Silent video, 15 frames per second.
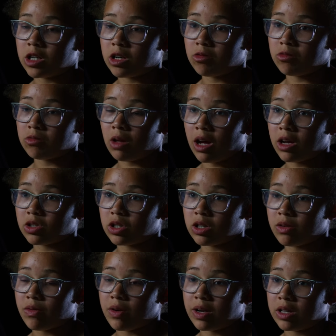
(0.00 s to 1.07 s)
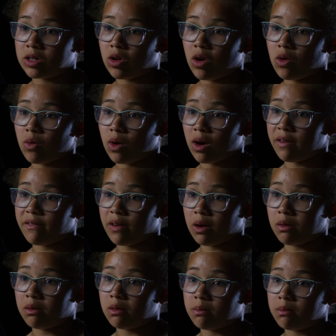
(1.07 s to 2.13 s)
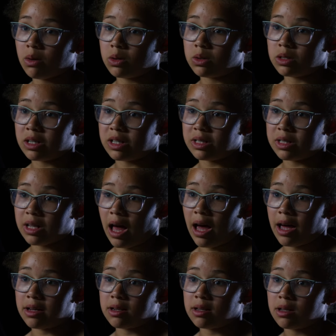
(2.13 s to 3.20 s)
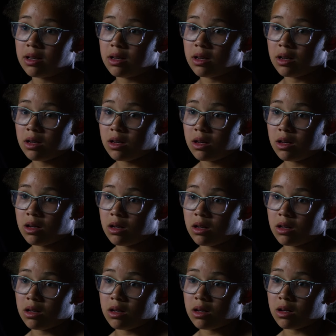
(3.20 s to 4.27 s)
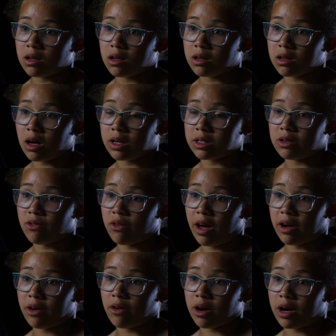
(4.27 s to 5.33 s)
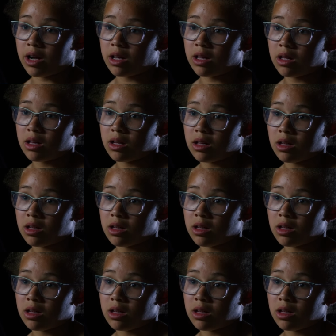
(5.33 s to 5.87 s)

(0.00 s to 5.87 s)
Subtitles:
don't actually really know what I felt, mostly sad, kind of angry,